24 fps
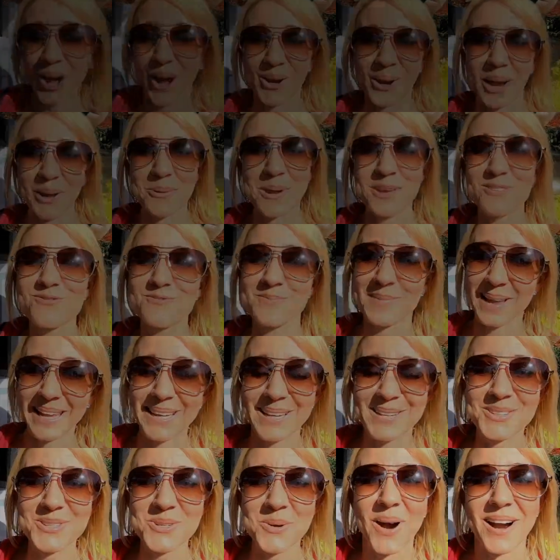All right, we've
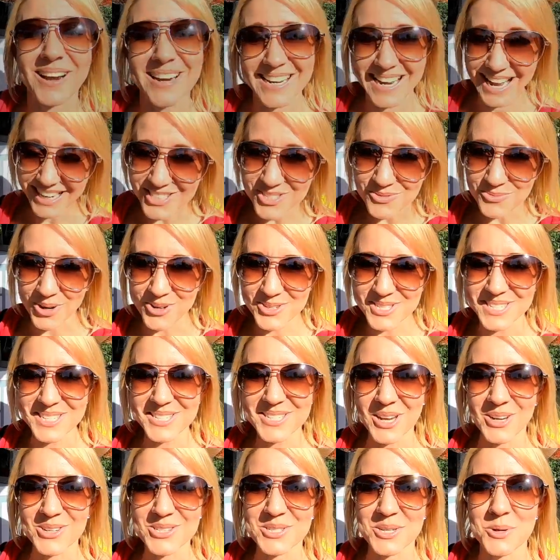made it to our next Roastie
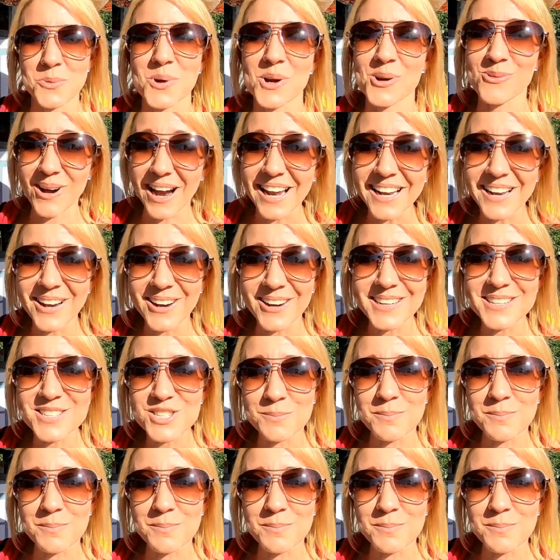Toastie. We're right here in